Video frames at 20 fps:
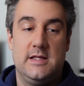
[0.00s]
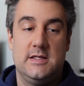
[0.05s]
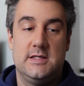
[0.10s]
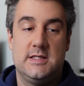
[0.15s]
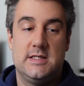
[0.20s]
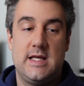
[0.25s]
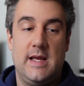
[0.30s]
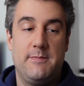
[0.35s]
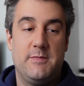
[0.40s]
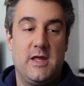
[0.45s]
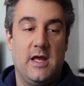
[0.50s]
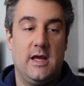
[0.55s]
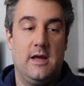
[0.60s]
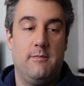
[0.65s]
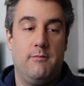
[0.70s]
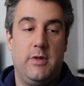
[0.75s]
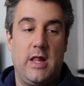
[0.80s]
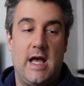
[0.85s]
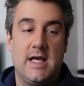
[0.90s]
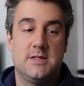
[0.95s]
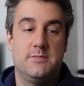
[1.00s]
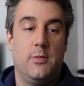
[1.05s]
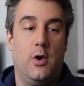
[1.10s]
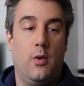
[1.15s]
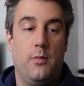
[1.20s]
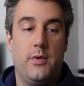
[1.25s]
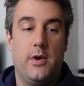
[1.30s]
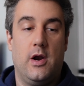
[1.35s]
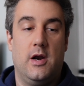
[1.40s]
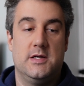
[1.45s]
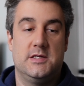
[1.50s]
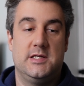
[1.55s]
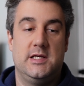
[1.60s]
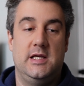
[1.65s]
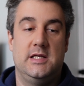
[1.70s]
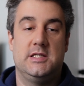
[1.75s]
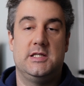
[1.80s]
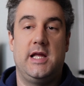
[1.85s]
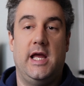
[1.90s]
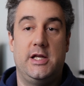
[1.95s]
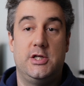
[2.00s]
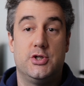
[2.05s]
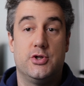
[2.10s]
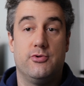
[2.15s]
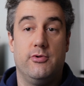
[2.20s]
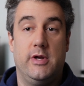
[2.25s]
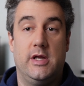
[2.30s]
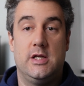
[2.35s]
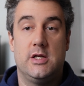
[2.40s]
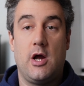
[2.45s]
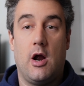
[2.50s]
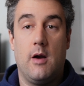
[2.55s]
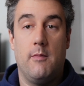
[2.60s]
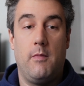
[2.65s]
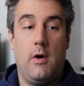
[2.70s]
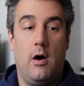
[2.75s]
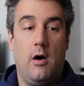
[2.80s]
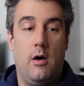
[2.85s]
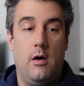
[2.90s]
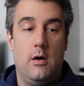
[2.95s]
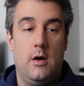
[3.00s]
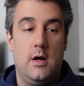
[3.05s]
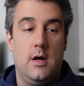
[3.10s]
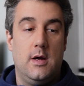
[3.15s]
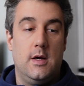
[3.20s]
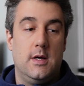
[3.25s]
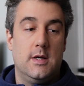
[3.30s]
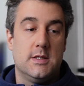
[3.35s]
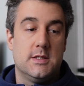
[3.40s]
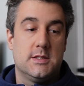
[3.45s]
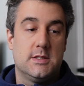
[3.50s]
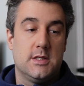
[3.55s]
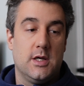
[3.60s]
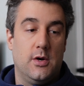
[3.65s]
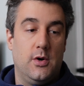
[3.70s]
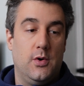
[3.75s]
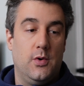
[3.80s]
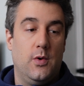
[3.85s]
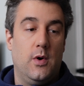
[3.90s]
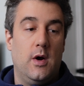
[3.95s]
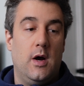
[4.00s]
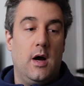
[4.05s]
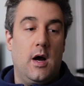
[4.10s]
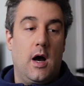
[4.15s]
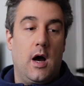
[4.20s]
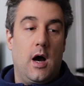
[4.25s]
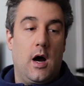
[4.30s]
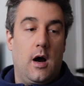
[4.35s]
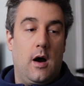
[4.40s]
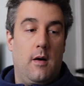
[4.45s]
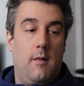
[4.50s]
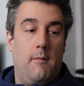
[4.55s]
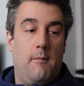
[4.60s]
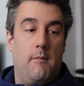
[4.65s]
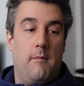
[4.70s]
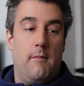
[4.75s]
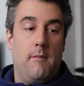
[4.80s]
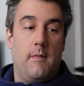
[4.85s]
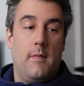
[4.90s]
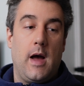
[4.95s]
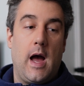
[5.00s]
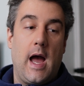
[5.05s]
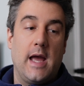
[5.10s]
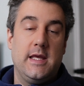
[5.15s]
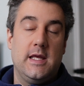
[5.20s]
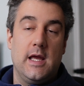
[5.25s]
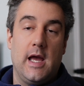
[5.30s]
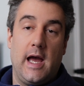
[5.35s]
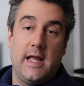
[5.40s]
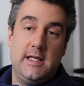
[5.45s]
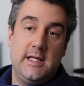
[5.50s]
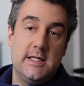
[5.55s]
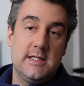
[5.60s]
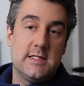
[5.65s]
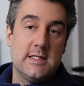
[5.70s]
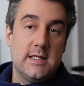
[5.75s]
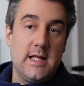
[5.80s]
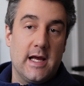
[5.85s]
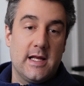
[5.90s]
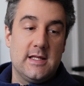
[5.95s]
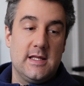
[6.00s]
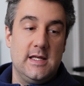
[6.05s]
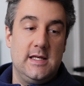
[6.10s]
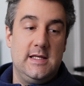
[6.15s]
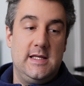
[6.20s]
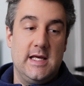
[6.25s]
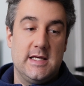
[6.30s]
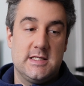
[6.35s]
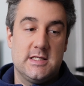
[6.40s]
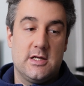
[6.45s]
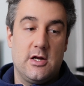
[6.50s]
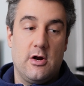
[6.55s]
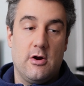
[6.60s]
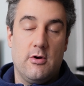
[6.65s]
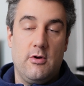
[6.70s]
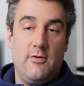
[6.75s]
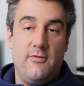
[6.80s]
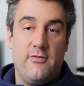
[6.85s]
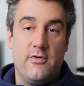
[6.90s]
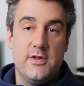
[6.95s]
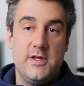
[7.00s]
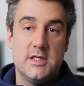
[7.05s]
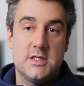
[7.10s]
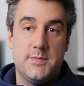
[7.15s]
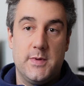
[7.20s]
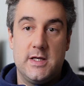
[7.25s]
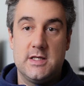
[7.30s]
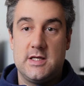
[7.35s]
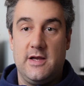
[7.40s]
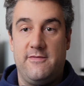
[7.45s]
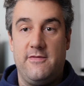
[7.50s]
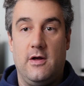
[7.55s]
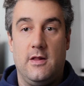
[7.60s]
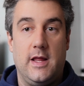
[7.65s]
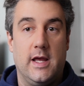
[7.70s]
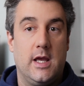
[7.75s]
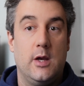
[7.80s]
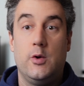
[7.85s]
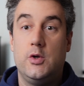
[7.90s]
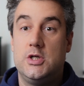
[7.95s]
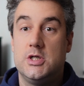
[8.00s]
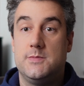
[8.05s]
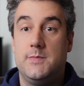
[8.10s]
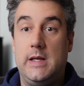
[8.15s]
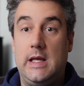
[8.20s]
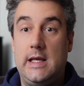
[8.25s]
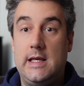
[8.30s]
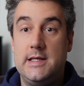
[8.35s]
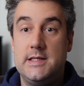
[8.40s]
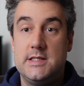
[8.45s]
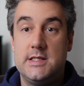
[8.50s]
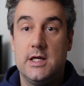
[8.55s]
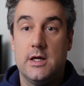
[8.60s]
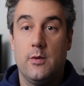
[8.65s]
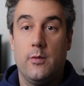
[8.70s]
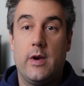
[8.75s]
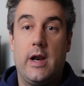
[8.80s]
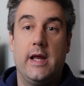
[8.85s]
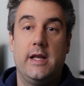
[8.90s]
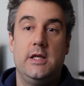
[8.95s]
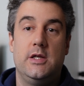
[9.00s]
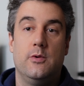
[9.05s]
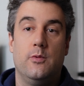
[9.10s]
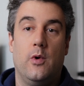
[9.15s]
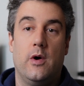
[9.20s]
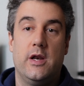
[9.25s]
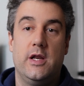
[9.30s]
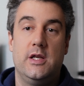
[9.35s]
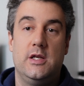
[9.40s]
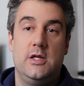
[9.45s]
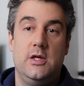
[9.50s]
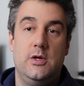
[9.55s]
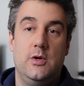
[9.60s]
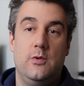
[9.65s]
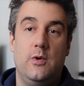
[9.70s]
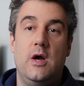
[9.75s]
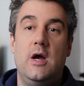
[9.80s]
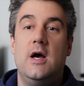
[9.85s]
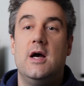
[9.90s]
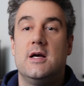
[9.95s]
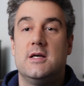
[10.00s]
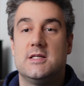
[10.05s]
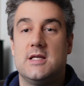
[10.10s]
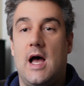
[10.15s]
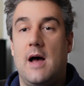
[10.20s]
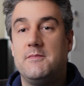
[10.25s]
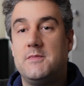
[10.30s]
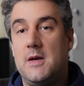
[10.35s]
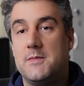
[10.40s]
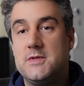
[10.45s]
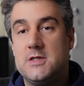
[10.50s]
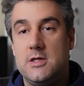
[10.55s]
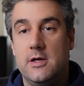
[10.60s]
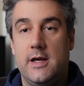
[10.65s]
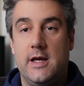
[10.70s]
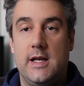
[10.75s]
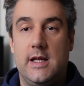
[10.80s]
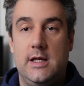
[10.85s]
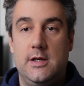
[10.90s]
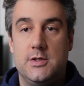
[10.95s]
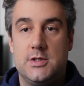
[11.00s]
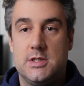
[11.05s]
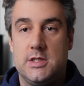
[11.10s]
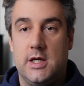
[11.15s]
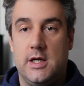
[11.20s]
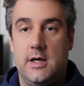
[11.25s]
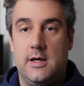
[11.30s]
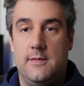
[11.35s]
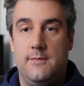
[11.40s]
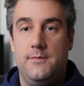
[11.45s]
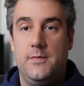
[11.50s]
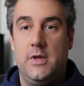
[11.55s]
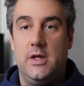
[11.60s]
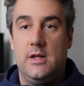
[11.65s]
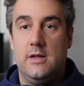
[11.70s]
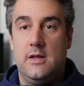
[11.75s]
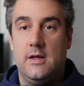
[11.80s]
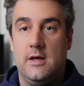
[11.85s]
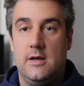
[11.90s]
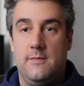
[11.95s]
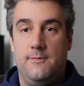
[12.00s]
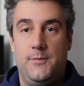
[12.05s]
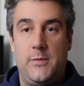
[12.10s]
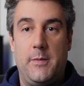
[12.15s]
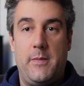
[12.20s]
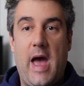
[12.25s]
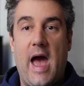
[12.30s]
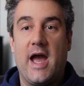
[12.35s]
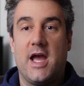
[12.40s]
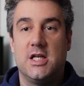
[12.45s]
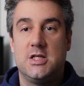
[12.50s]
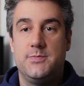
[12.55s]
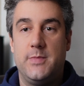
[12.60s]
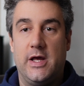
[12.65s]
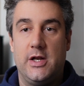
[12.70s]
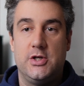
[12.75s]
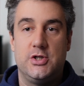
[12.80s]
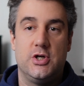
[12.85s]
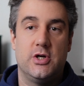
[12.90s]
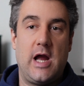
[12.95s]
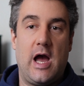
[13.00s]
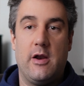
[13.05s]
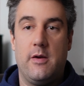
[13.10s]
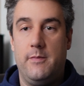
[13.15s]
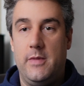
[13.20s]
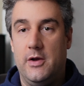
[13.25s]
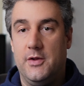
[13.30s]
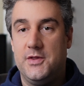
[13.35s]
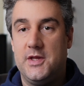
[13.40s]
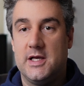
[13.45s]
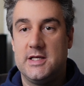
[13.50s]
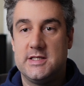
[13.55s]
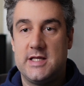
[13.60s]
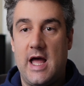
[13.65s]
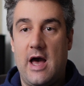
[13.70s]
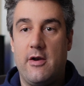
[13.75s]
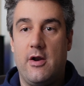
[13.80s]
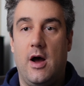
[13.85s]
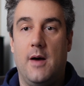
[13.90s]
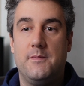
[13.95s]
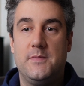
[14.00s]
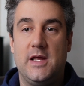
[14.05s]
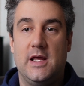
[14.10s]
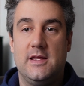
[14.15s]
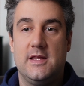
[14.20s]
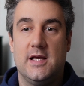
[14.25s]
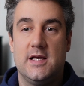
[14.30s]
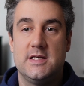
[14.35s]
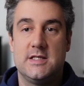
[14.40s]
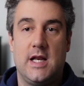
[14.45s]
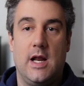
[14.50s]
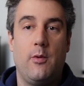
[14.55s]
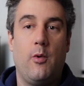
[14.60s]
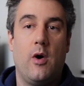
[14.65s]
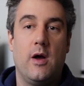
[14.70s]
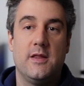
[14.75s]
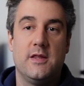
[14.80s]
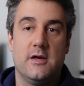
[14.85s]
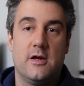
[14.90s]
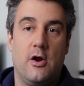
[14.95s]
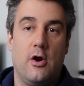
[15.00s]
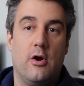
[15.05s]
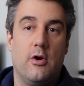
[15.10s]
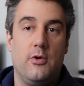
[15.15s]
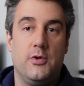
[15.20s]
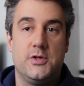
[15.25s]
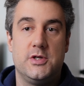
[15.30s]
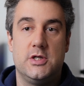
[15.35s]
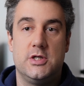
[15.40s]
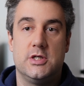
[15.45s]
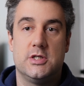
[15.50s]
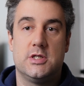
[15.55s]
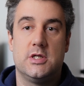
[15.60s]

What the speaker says: same thing, Plasma OpenRC Stage 3 Tarball. So I did select the dist kernel for this because I felt like it would just be easier when I want to do, because I'm still getting used to the package manager, how to build things and how to update things, and I want the kernel to